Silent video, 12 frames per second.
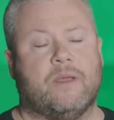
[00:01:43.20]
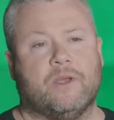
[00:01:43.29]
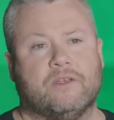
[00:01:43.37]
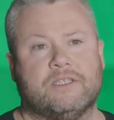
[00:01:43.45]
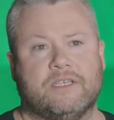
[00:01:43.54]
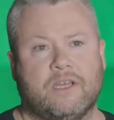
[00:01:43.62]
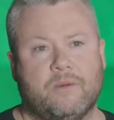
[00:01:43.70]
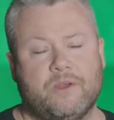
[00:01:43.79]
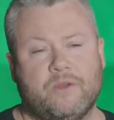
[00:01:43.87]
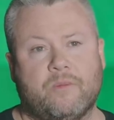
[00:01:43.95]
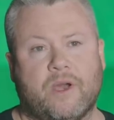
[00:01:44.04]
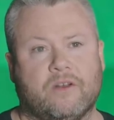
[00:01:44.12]
M L C
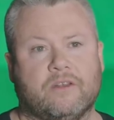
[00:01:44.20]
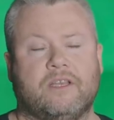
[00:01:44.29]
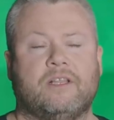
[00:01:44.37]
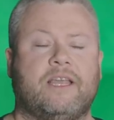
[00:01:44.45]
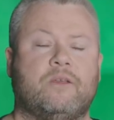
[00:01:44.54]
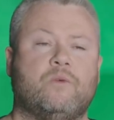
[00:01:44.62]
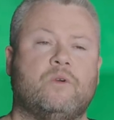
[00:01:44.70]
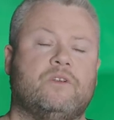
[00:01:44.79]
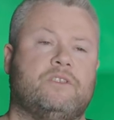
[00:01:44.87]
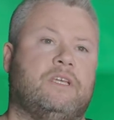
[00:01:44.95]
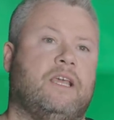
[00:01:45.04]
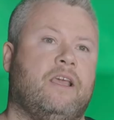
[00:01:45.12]
W, Miners League Clan
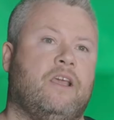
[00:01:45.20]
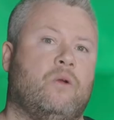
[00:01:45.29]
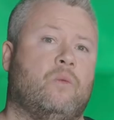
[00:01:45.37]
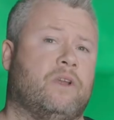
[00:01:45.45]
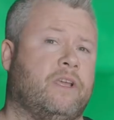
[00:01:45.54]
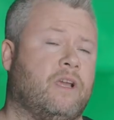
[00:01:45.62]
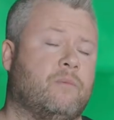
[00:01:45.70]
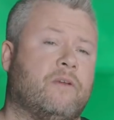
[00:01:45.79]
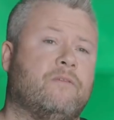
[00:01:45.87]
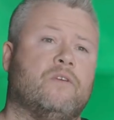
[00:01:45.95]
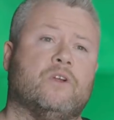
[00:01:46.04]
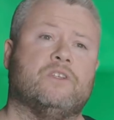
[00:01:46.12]
Wars, when I got
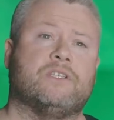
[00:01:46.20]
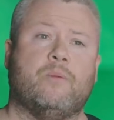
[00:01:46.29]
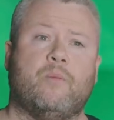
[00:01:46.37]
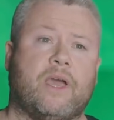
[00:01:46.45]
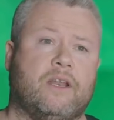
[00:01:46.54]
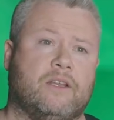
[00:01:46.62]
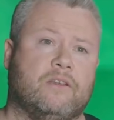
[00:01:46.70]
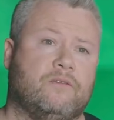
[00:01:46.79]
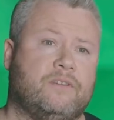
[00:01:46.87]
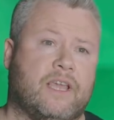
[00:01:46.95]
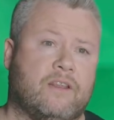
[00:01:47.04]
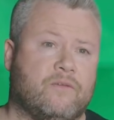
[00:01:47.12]
my first
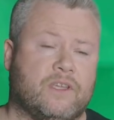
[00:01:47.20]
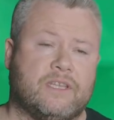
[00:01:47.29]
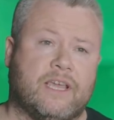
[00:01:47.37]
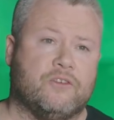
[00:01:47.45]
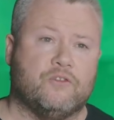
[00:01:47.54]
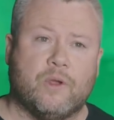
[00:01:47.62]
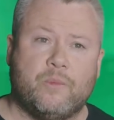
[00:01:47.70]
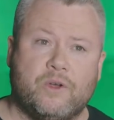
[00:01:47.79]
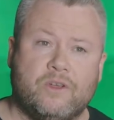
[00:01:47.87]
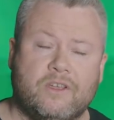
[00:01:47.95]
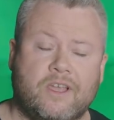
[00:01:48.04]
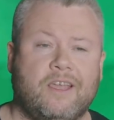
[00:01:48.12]
competitive ten v ten
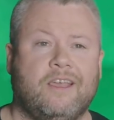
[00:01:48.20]
triple.